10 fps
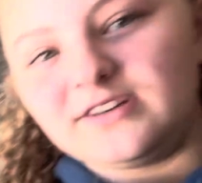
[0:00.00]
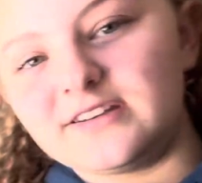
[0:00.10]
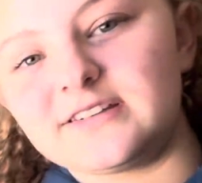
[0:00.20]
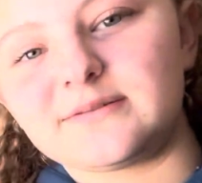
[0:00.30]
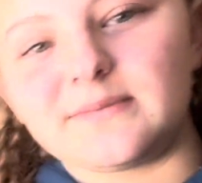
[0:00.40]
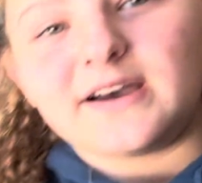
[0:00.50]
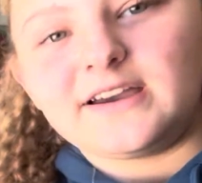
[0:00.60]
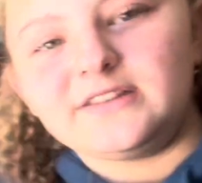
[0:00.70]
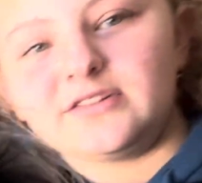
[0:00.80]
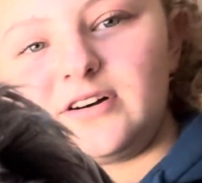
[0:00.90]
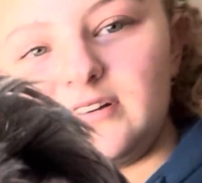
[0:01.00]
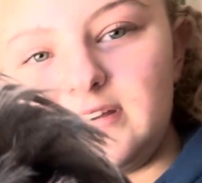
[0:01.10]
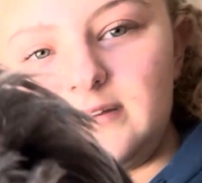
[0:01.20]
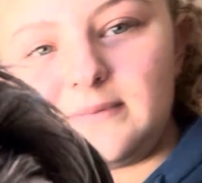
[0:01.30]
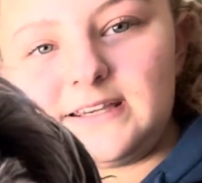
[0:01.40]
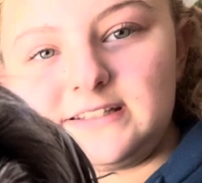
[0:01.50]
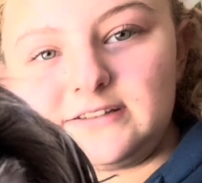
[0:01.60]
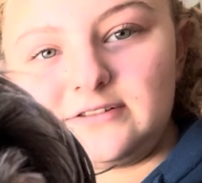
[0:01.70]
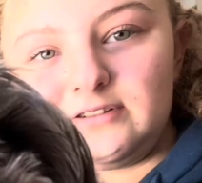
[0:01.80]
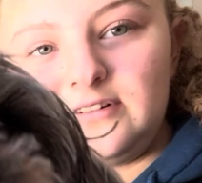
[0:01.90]
is my dog and my
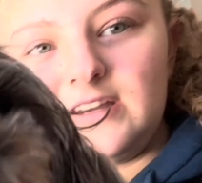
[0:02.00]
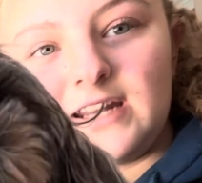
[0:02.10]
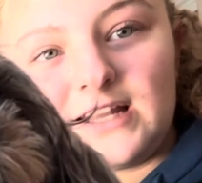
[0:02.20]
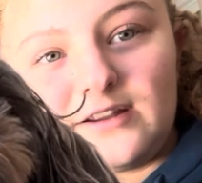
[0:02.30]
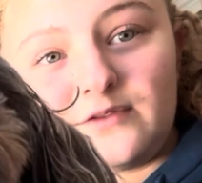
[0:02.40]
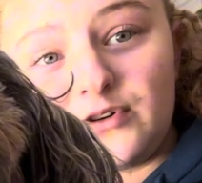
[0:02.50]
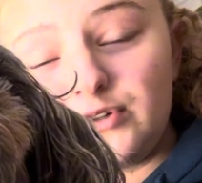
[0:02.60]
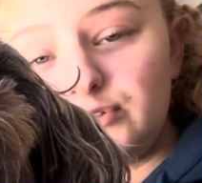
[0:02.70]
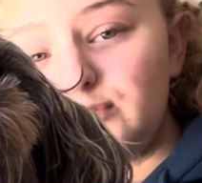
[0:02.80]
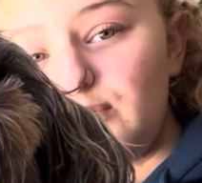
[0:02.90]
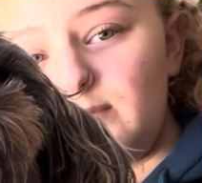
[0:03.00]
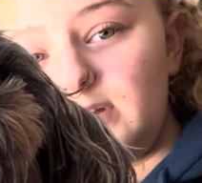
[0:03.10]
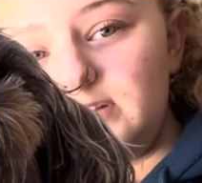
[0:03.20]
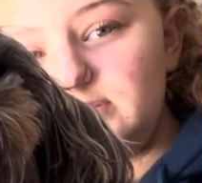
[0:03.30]
sister, and I love her so much.